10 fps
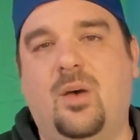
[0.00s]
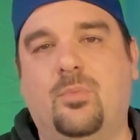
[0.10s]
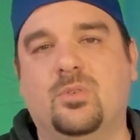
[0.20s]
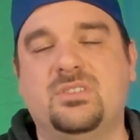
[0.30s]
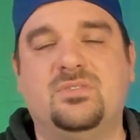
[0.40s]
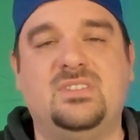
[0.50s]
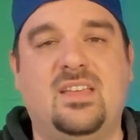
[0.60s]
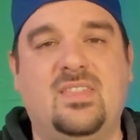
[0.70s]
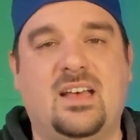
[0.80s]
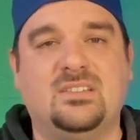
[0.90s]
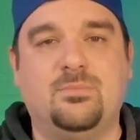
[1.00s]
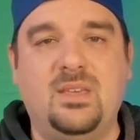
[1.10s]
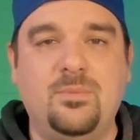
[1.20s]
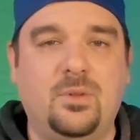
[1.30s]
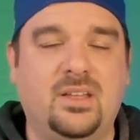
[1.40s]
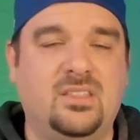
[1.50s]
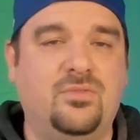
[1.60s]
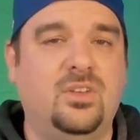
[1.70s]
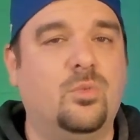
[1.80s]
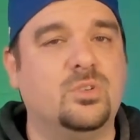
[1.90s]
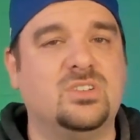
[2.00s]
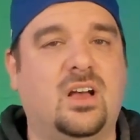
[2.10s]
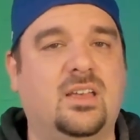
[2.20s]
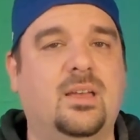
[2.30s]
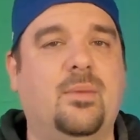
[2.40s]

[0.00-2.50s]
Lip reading: upwards of 10,000 people like the field we're talking